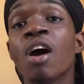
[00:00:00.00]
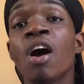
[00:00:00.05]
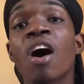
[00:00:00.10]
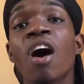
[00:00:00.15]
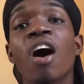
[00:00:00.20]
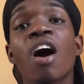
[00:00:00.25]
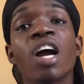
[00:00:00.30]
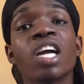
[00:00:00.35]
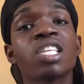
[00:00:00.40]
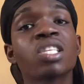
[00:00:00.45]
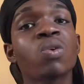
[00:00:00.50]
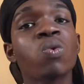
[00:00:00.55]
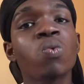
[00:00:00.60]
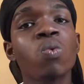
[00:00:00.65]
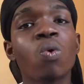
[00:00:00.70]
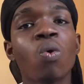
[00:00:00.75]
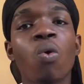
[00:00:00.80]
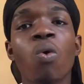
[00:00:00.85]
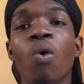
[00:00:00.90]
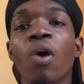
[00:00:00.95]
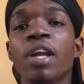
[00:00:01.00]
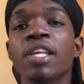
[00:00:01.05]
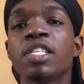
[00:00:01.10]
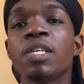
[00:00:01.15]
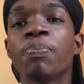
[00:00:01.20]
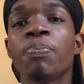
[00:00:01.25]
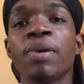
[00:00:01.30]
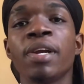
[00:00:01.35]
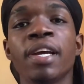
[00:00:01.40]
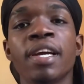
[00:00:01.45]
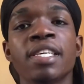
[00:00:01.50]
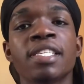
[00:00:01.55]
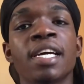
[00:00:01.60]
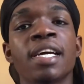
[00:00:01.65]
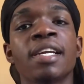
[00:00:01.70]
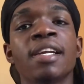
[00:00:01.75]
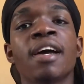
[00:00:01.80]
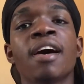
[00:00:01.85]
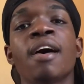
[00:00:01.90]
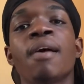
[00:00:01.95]
are two quality players,
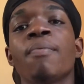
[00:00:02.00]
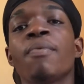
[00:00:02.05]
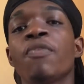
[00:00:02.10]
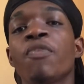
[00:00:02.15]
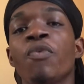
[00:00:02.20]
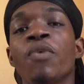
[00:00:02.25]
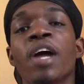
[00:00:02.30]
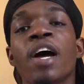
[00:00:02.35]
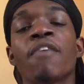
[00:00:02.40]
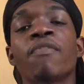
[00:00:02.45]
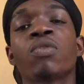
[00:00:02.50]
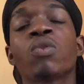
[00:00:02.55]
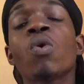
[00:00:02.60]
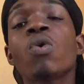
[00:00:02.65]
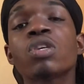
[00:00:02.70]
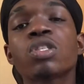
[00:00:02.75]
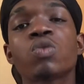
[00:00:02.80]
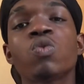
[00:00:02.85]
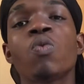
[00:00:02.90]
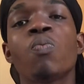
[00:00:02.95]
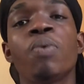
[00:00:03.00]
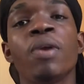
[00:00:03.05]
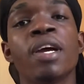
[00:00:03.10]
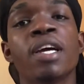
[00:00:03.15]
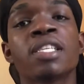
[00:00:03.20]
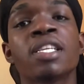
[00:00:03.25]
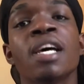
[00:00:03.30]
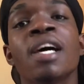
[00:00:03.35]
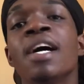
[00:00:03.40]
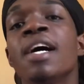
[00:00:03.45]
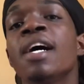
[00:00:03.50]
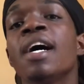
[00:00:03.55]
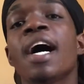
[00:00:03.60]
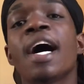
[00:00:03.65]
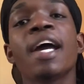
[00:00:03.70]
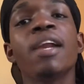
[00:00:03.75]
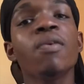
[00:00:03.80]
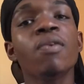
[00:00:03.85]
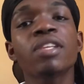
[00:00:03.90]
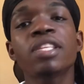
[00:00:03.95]
and if we have those two players,
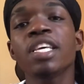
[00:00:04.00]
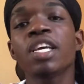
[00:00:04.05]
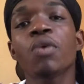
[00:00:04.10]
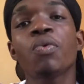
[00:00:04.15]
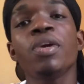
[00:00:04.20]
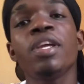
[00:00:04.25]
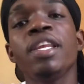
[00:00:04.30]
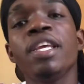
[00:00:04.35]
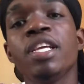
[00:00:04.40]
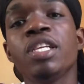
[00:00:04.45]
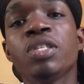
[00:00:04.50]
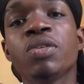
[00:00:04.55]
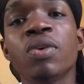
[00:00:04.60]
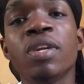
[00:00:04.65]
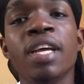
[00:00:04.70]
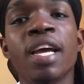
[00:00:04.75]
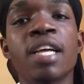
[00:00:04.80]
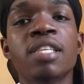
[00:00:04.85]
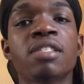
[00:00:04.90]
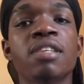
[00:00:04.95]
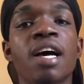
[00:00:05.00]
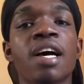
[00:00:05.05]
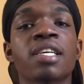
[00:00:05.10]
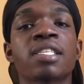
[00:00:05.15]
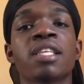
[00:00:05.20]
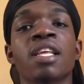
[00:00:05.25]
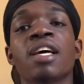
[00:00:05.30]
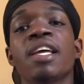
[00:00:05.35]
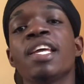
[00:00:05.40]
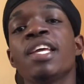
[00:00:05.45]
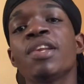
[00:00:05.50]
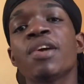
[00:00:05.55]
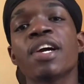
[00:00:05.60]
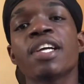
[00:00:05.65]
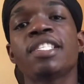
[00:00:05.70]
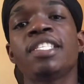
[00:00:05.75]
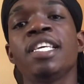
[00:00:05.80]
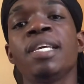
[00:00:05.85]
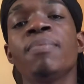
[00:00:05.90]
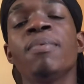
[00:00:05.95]
I don't think we need Julian Draxler in our
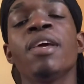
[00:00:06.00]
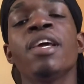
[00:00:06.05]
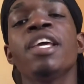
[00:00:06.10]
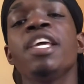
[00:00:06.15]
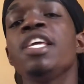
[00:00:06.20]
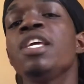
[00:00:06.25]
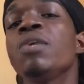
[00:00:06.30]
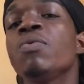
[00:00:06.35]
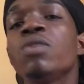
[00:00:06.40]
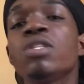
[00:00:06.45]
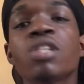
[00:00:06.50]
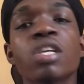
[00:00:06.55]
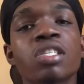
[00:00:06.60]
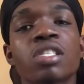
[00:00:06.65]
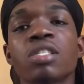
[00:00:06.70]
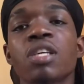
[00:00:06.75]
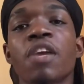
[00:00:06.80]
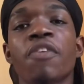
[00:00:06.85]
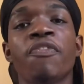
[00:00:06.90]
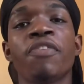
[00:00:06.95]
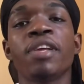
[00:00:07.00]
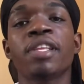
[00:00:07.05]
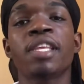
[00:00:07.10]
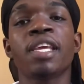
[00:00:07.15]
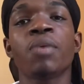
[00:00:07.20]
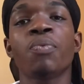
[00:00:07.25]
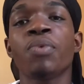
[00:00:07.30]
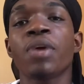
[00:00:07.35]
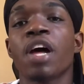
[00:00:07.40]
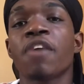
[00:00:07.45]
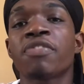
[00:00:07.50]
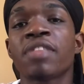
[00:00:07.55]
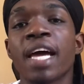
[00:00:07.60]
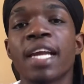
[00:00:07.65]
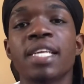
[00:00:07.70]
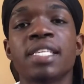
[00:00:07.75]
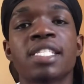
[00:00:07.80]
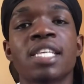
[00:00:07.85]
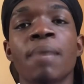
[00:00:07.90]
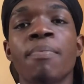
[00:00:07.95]
team. He will just not fit in. We have
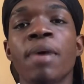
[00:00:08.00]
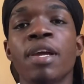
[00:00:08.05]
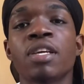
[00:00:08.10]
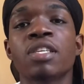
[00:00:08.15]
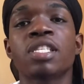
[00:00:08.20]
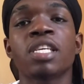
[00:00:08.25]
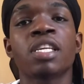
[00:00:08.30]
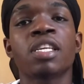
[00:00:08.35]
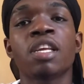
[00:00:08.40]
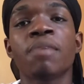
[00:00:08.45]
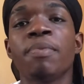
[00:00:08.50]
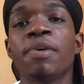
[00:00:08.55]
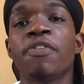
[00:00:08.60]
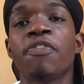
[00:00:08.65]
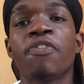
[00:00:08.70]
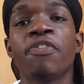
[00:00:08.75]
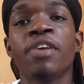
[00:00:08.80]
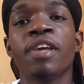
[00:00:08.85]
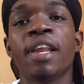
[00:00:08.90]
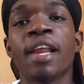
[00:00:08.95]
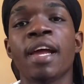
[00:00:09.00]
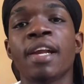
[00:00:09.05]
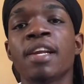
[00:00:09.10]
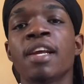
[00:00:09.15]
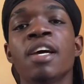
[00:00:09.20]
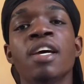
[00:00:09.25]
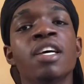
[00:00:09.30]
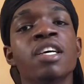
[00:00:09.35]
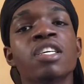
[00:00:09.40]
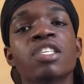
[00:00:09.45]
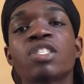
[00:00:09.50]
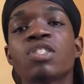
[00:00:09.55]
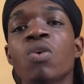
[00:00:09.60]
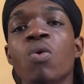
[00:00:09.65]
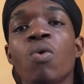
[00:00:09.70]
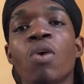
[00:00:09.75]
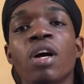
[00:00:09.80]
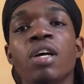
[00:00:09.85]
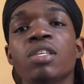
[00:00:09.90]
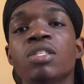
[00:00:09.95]
Danny Ceballos in the midfield and
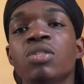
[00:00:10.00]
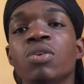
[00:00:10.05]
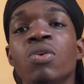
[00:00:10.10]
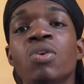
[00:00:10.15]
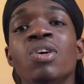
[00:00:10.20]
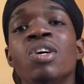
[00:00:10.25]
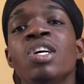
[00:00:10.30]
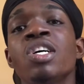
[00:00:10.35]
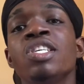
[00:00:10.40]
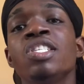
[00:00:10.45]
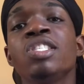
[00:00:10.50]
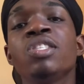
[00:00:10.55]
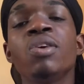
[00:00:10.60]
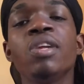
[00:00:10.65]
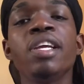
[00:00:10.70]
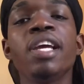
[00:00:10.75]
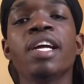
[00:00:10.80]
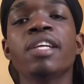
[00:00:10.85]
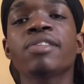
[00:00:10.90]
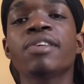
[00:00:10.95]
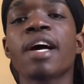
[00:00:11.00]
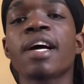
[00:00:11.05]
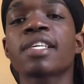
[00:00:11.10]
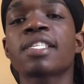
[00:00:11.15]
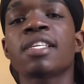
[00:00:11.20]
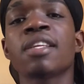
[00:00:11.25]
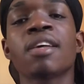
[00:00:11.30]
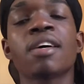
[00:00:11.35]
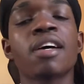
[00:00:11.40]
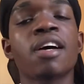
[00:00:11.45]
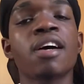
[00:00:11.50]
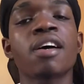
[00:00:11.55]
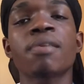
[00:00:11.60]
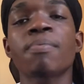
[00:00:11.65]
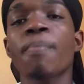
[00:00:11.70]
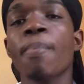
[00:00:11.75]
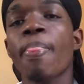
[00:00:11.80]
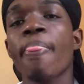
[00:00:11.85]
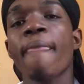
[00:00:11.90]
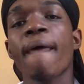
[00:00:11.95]
so on. So Julian
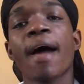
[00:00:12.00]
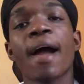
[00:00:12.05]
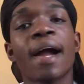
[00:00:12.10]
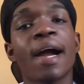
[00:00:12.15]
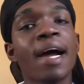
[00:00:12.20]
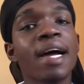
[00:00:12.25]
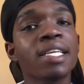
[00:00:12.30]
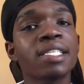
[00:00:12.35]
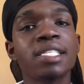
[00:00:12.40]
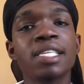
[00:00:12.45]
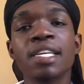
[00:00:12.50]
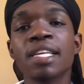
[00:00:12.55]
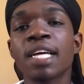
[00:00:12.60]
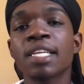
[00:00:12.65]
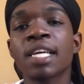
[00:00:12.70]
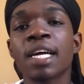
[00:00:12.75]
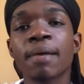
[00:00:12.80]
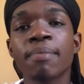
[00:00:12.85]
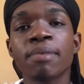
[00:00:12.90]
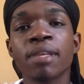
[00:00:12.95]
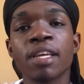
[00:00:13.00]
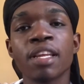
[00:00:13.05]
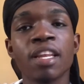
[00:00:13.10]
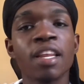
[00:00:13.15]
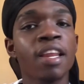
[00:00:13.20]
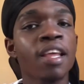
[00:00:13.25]
Draxler, I can't see that happening.